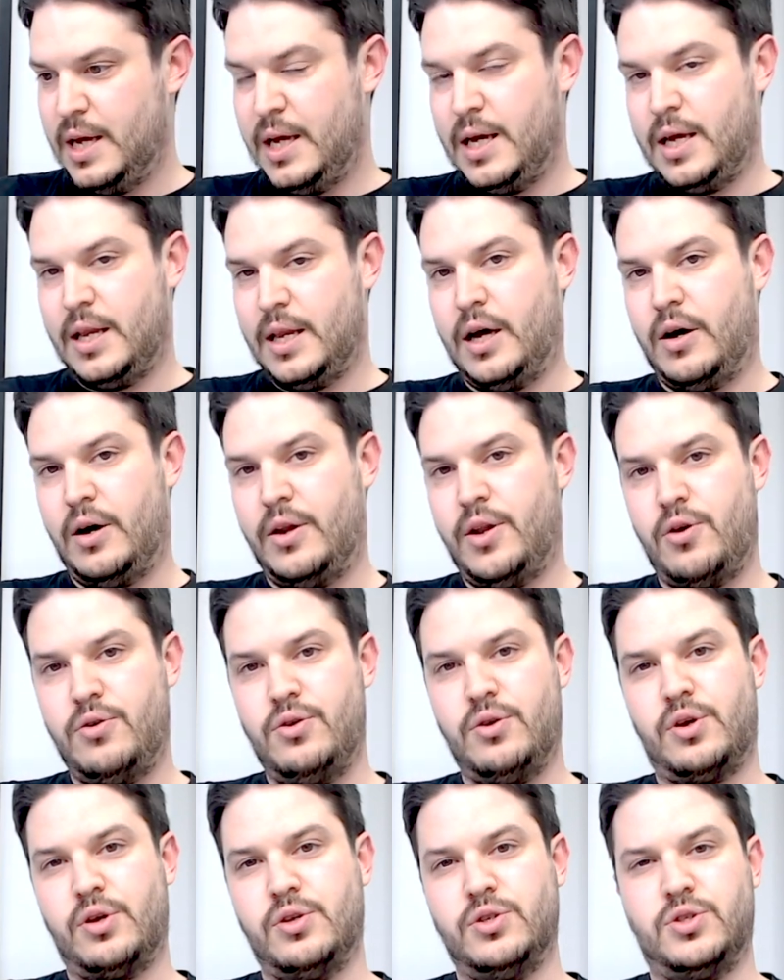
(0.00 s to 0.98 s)
Uh, I know you
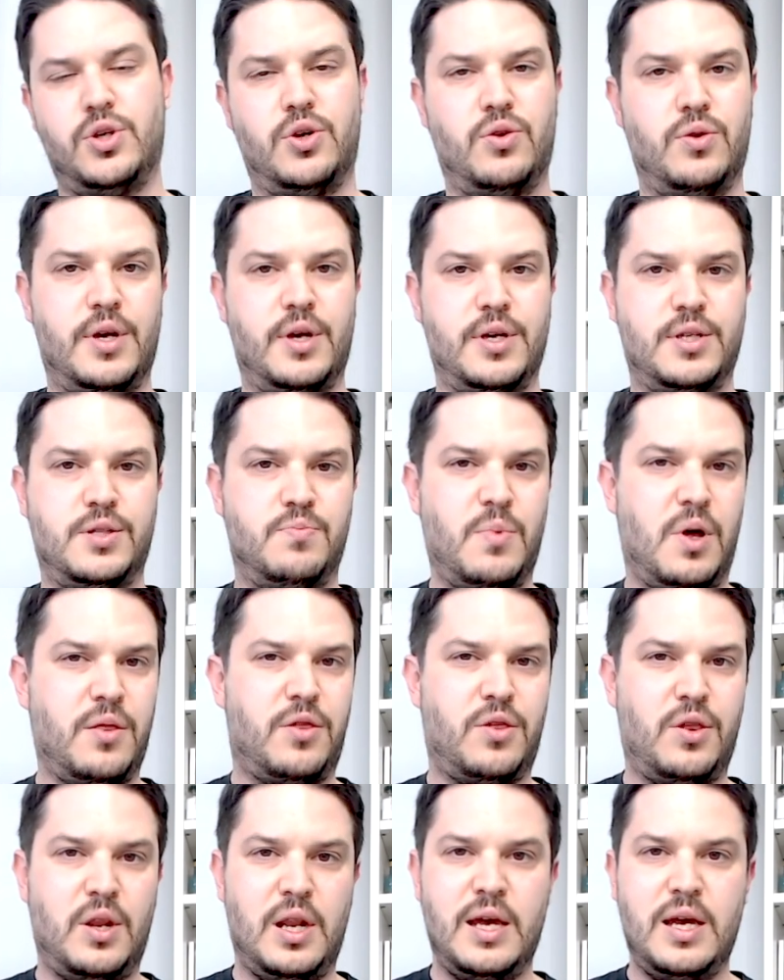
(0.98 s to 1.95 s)
can do this
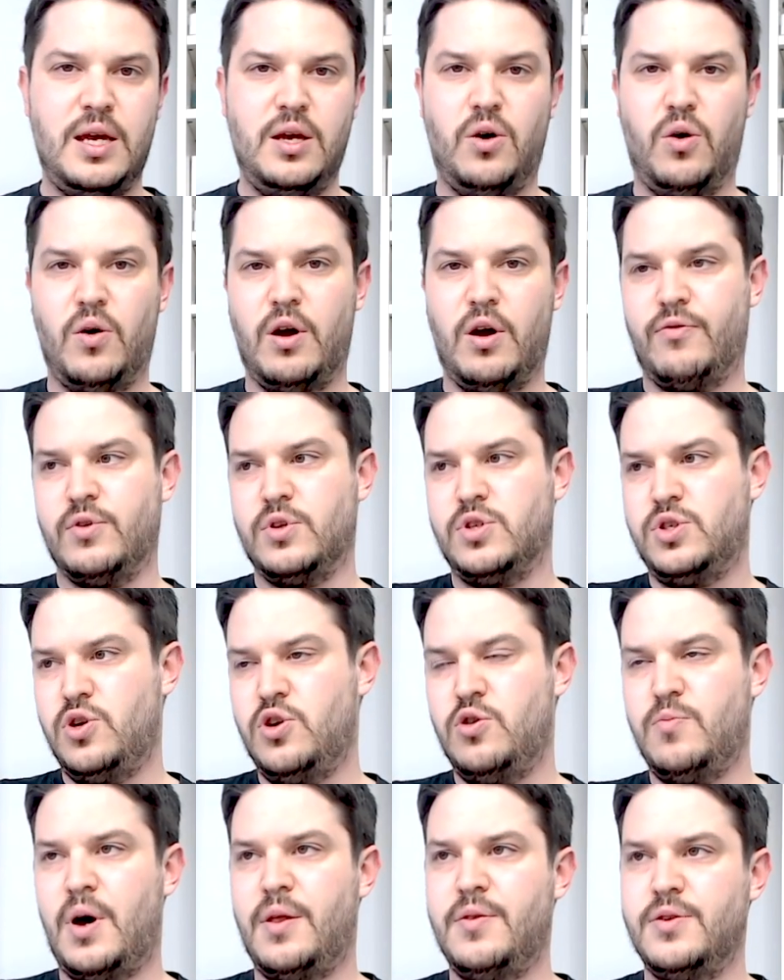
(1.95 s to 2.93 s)
monthly or every two
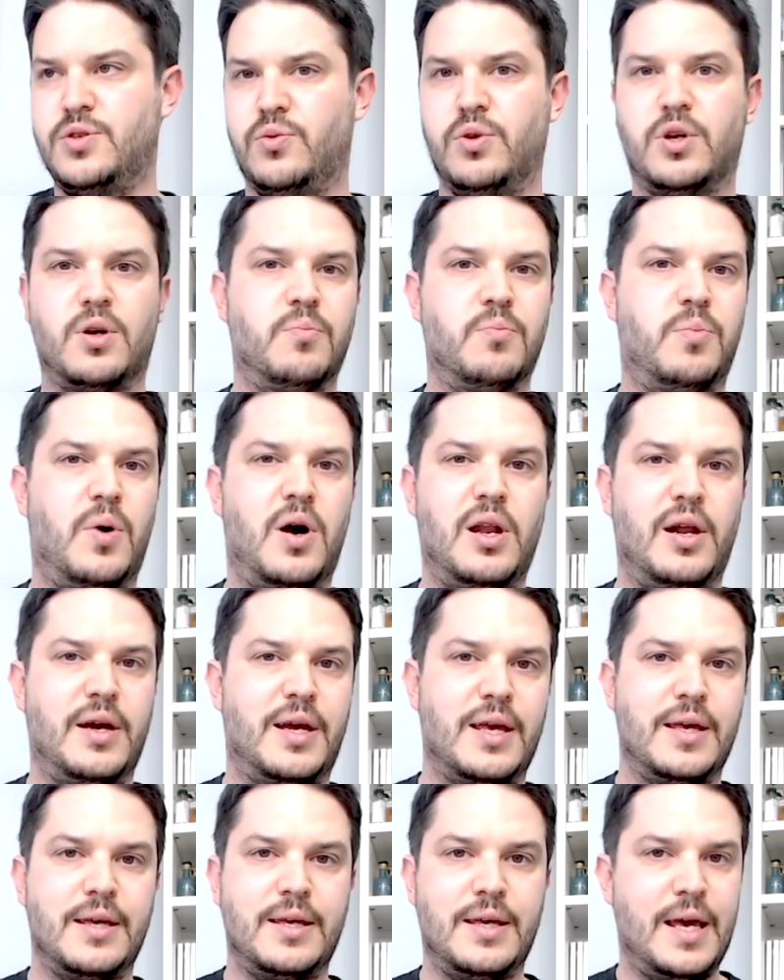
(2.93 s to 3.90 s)
months, or you can buy like a
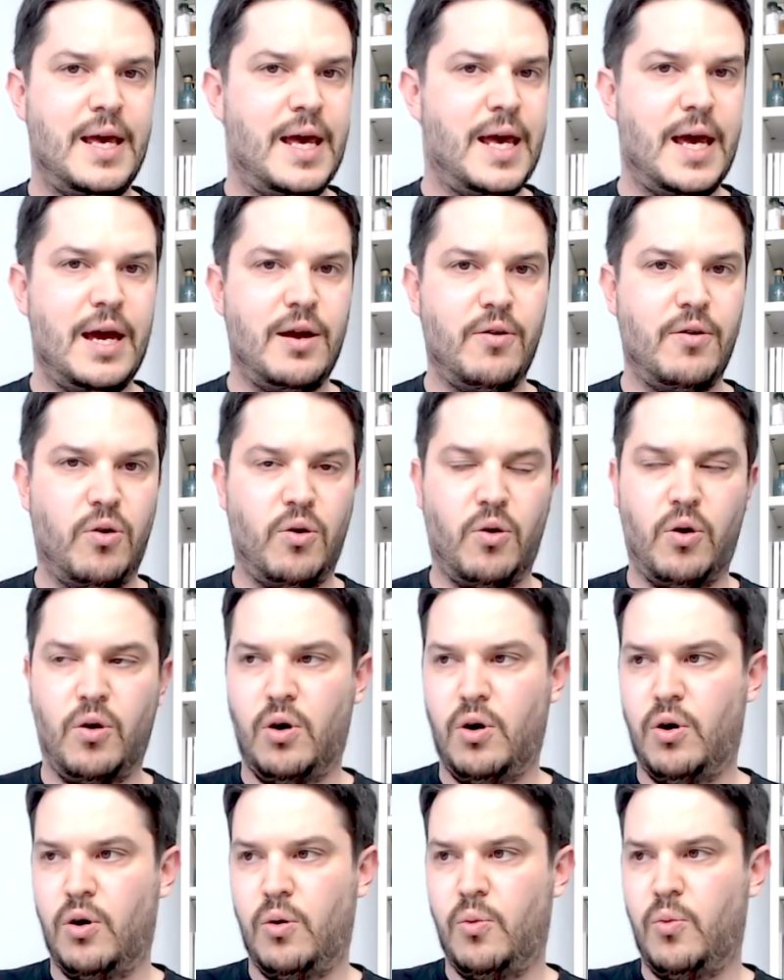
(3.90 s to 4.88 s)
year or,
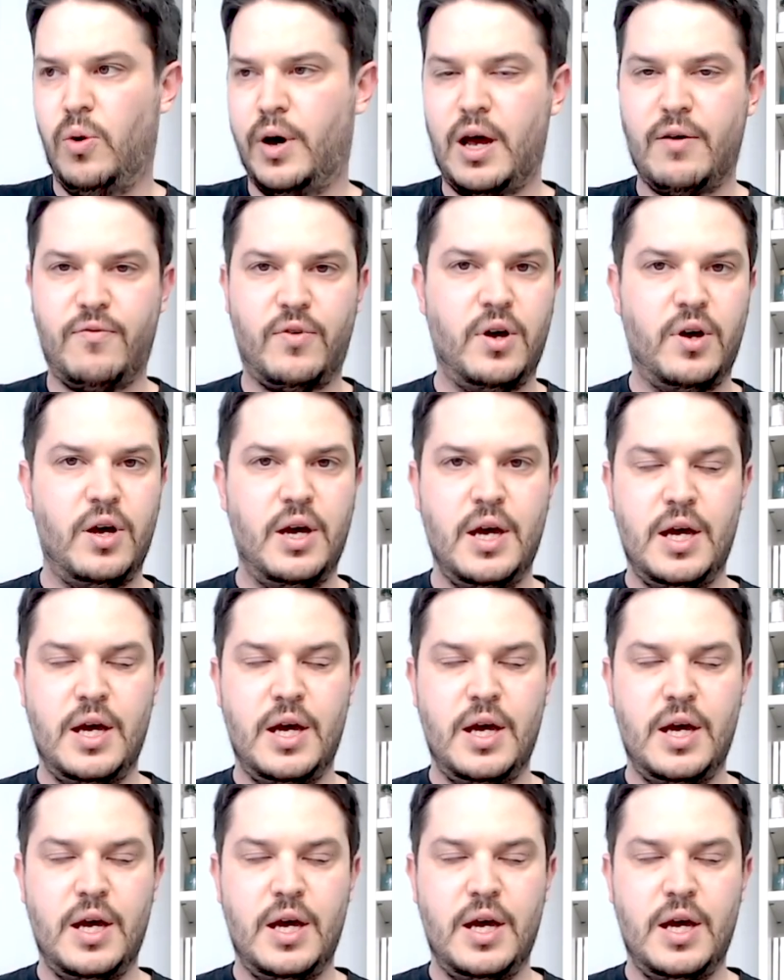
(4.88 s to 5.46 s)
or whatever.